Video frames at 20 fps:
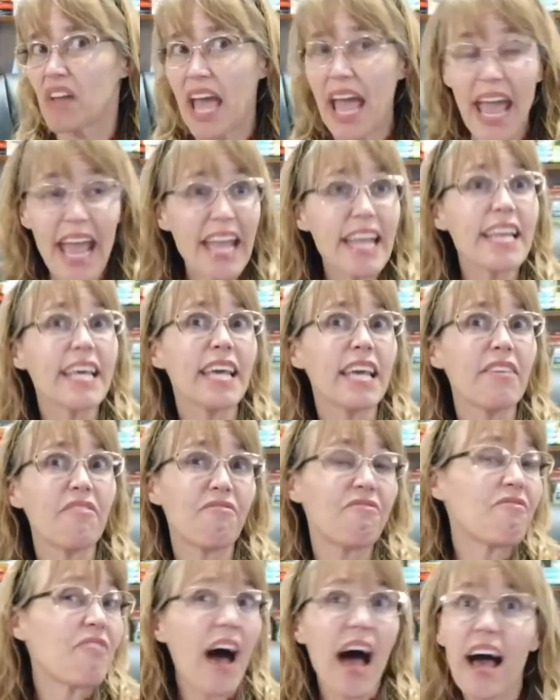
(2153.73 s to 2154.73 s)

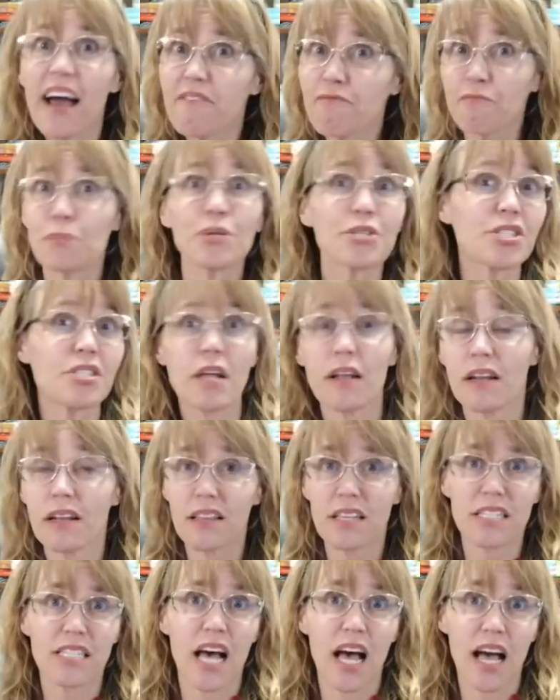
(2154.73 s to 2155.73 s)
eighty-five percent of
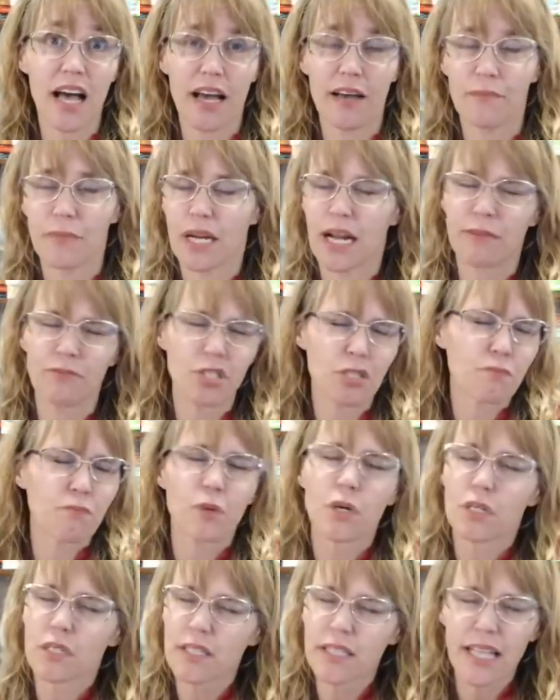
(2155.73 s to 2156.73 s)
the time, and I'm just
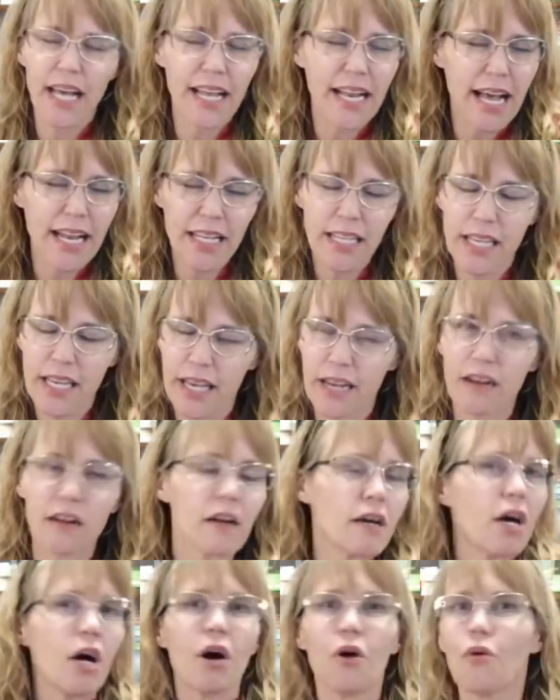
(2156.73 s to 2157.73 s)
pulling that out of the air,
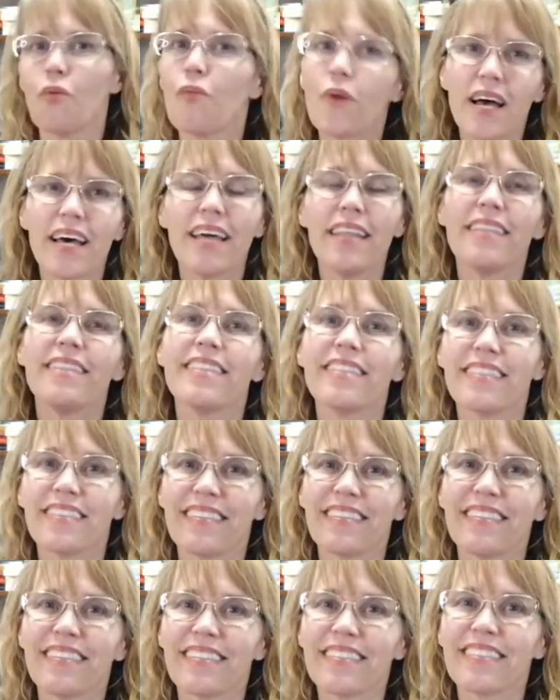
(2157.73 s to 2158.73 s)
when
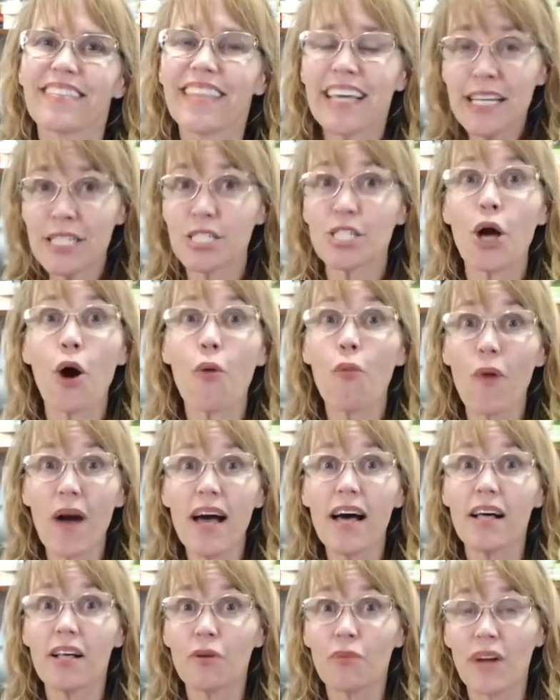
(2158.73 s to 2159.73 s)
things go
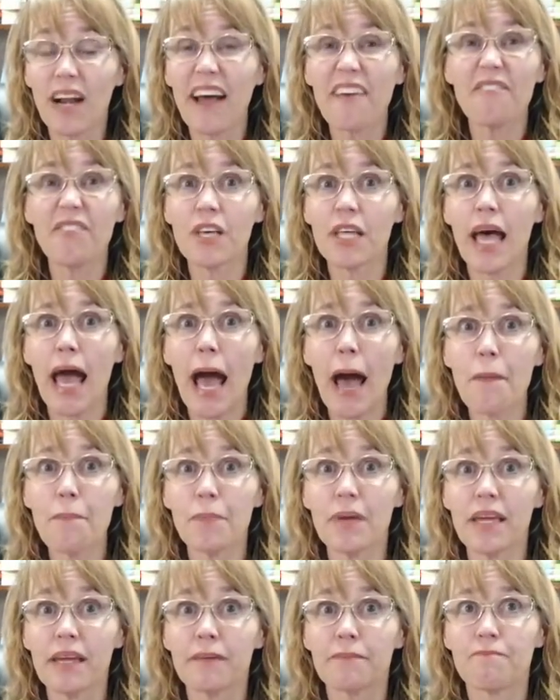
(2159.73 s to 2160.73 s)
well, when I feel
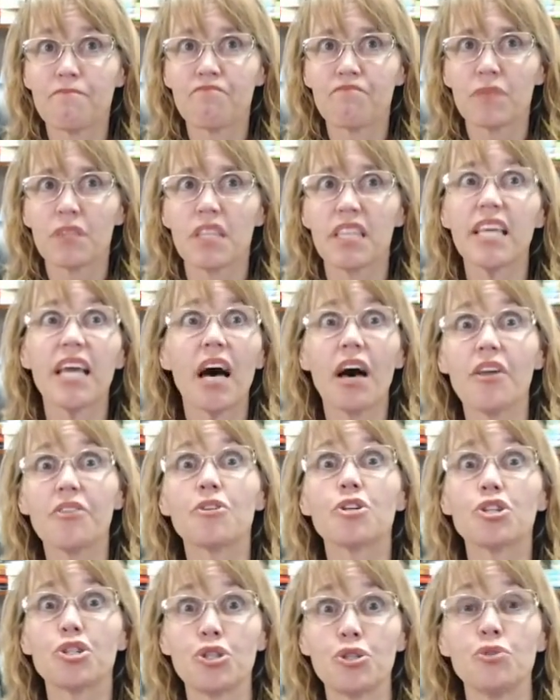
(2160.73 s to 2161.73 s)
happy, the
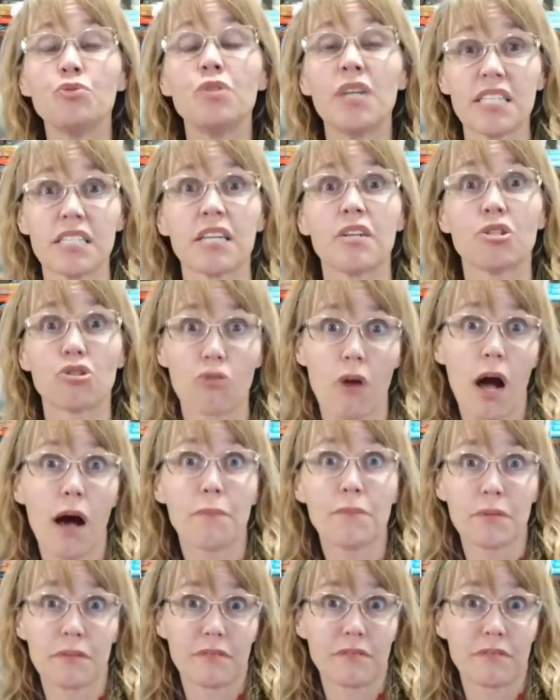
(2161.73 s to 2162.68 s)
other shoe doesn't drop.